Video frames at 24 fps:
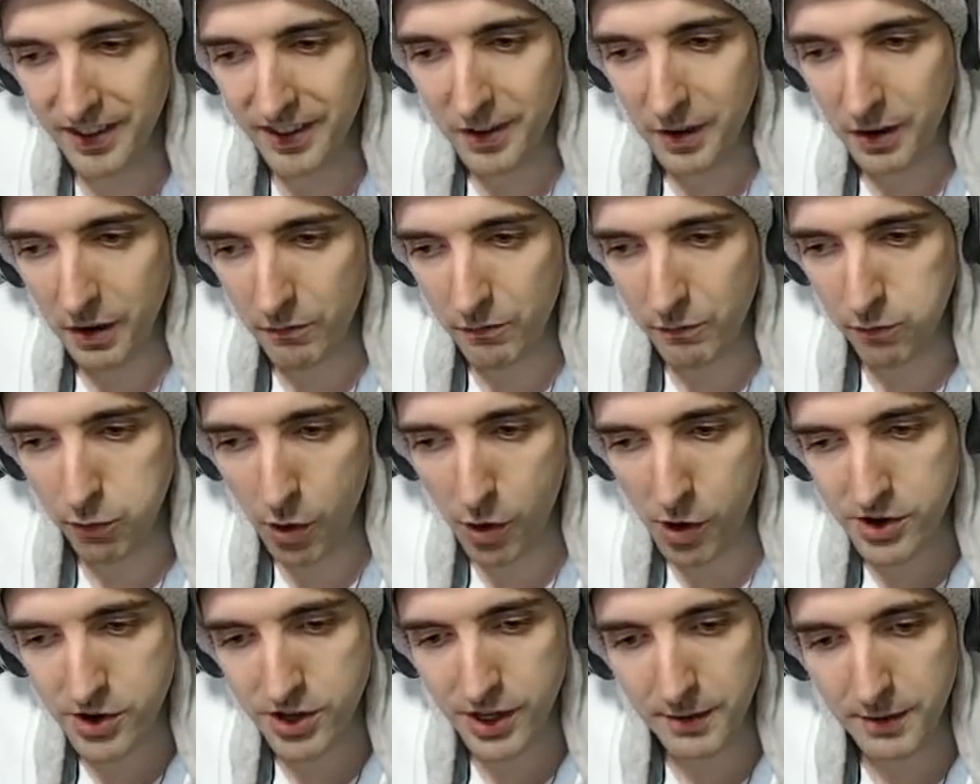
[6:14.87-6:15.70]

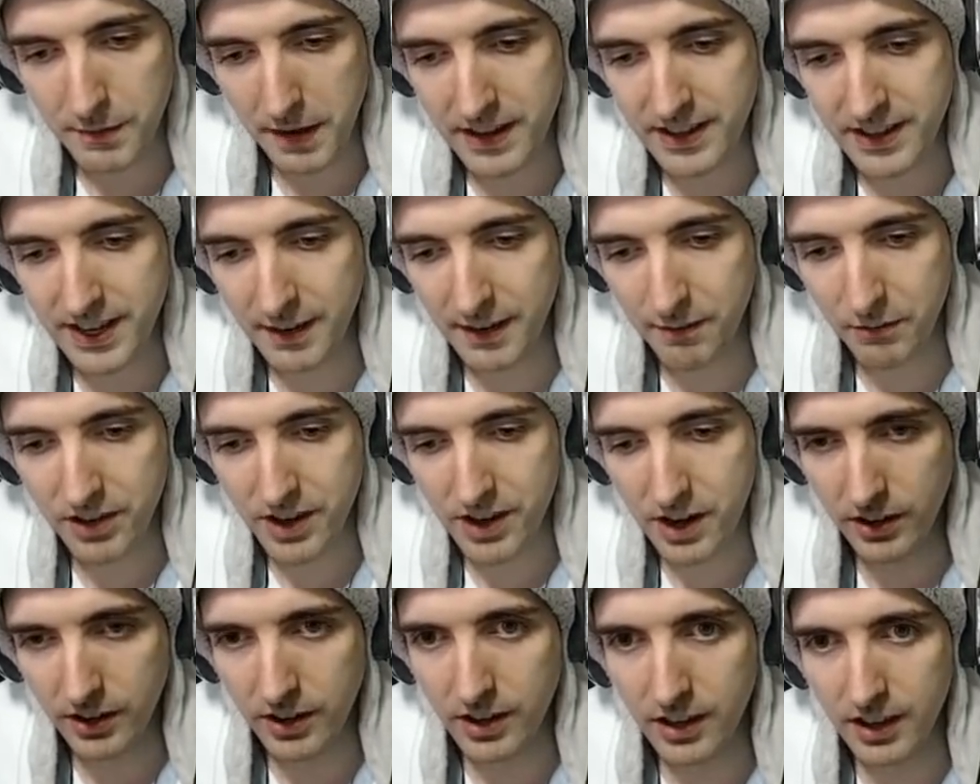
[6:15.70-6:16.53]
Unfortunately, my team's
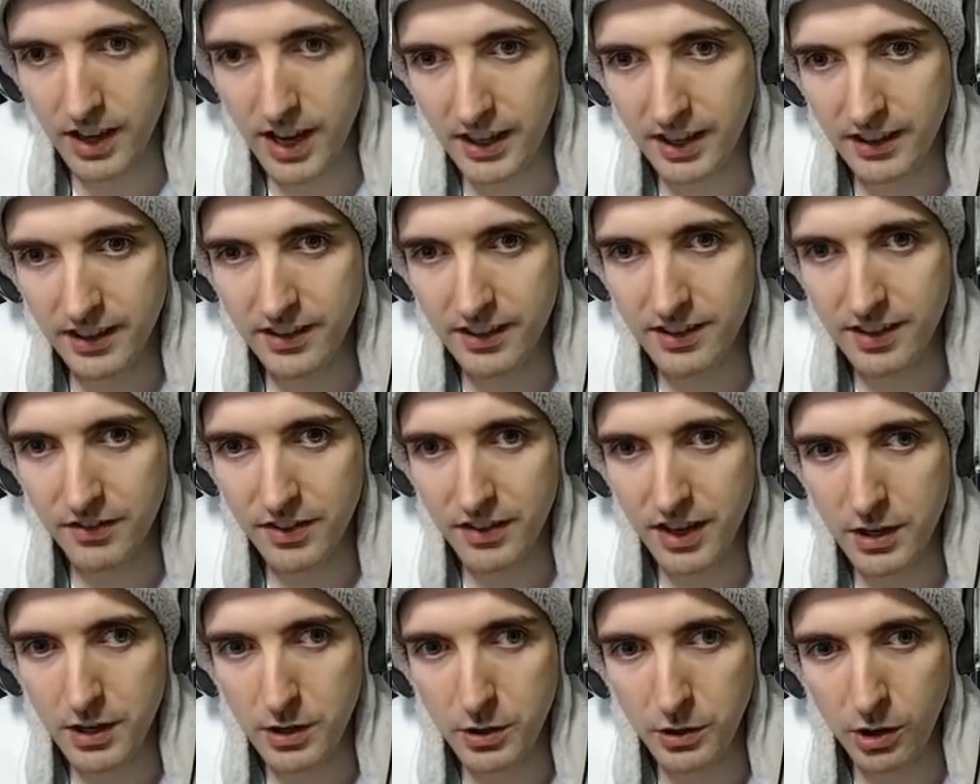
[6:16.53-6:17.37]
not going to like this if
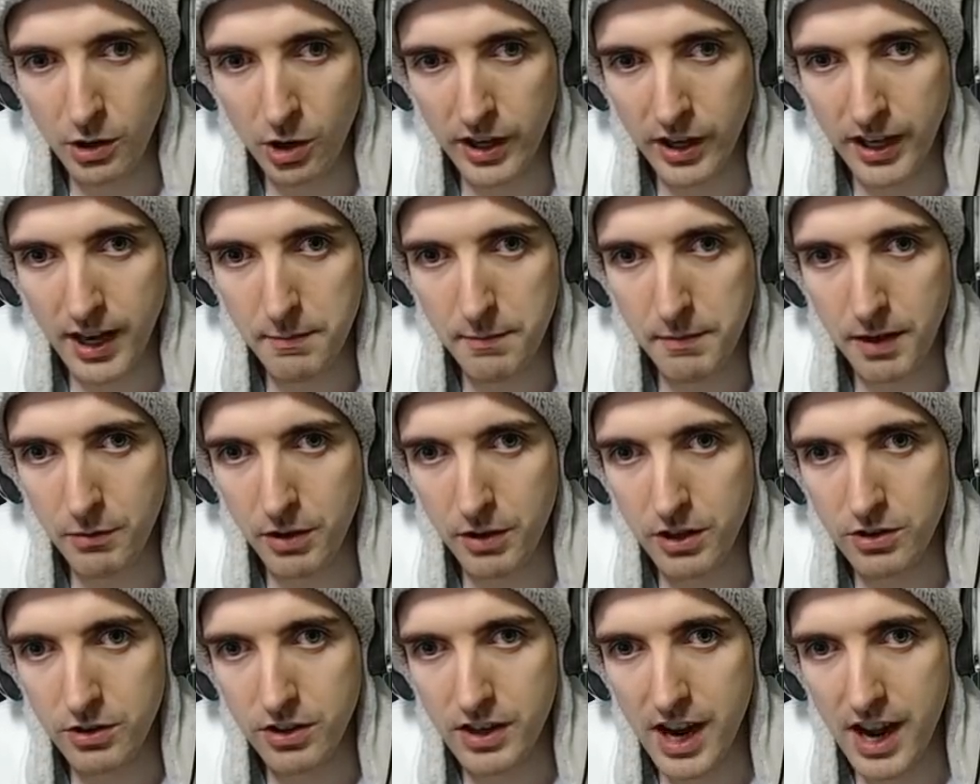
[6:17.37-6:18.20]
they do look at me.
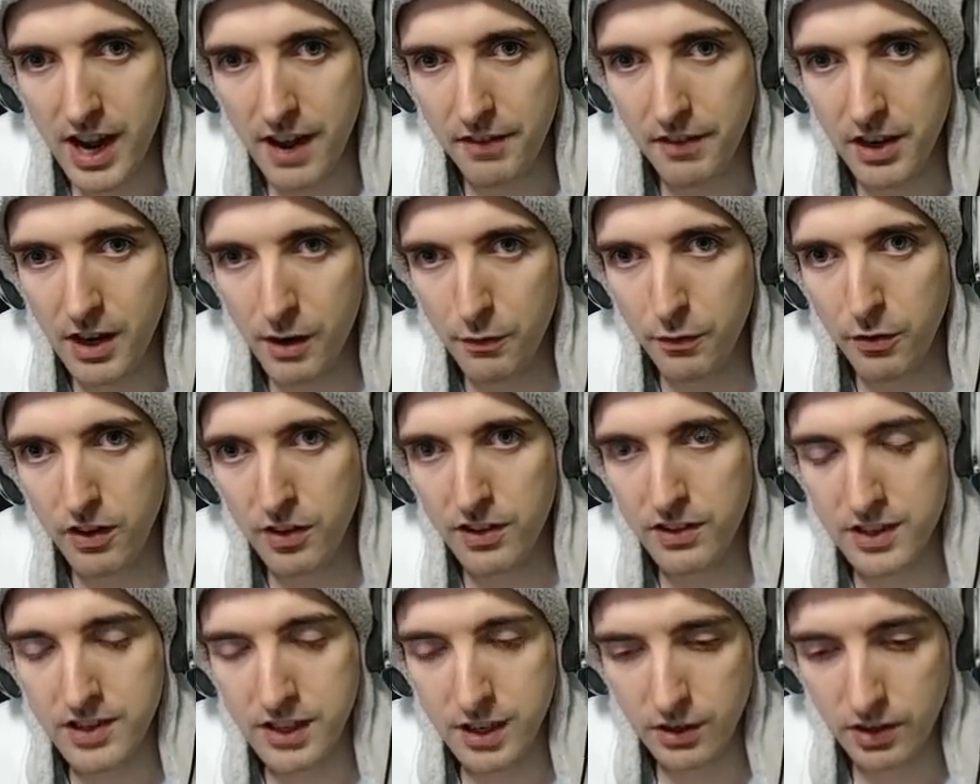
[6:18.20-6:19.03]
We do not have enough for
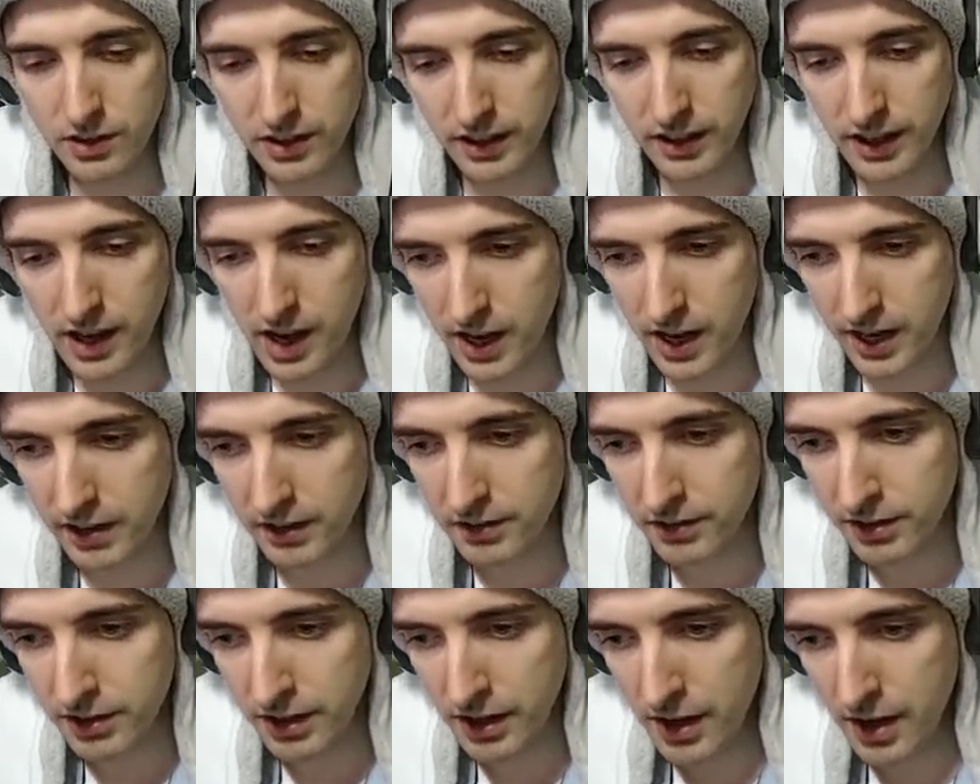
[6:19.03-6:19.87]
the tier of the
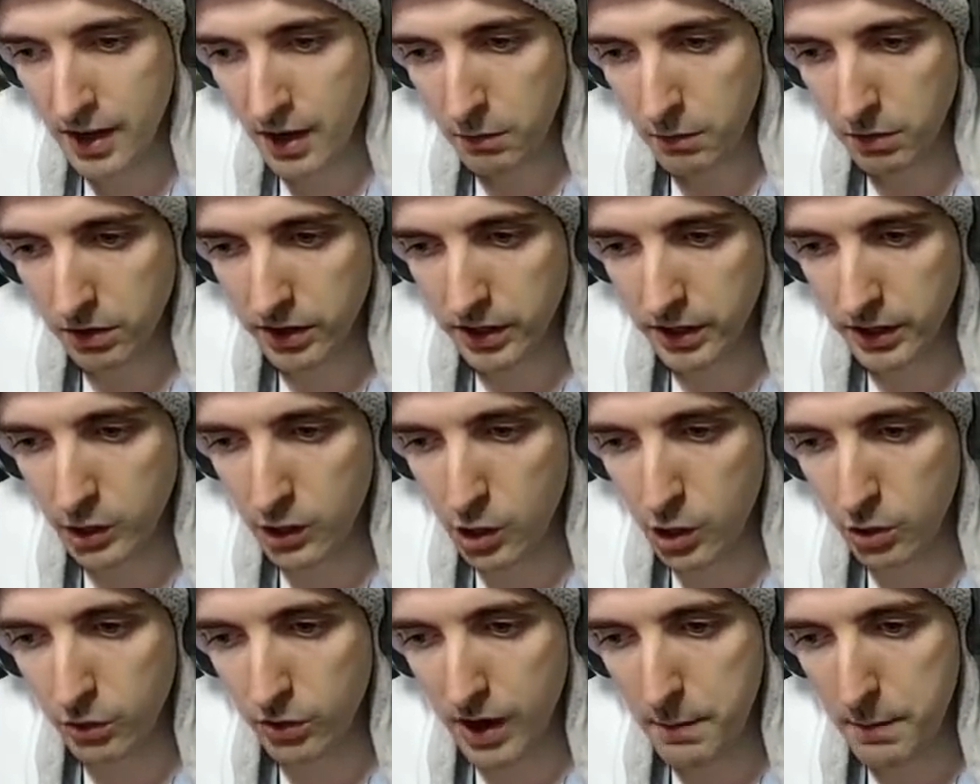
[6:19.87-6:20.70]
goddess. We're going to
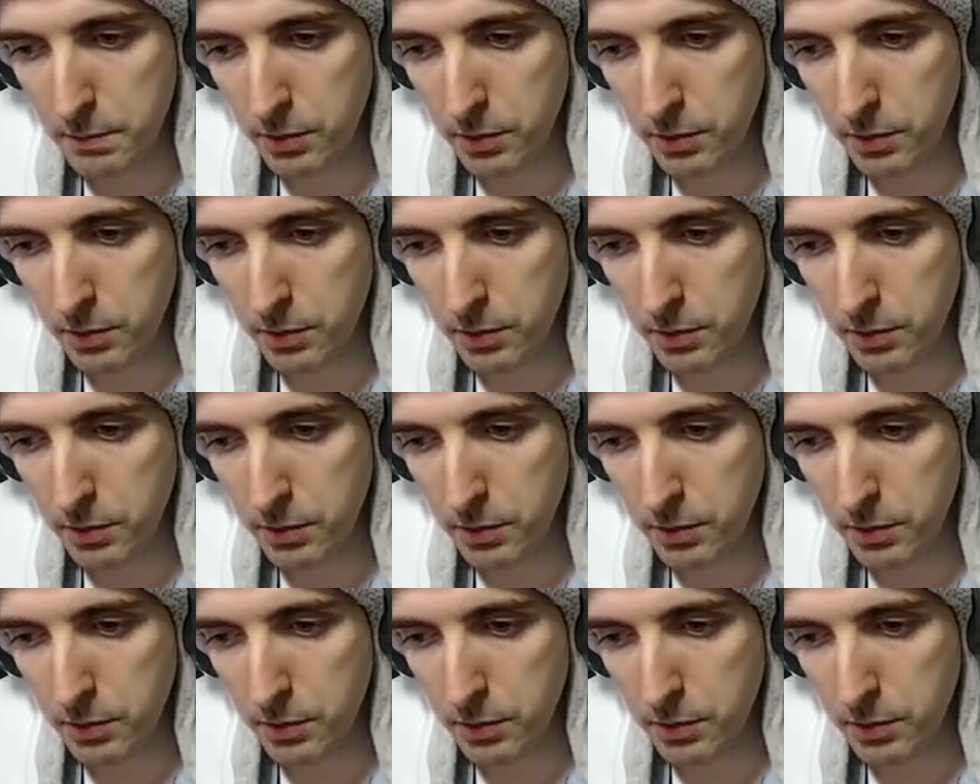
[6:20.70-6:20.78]
go grab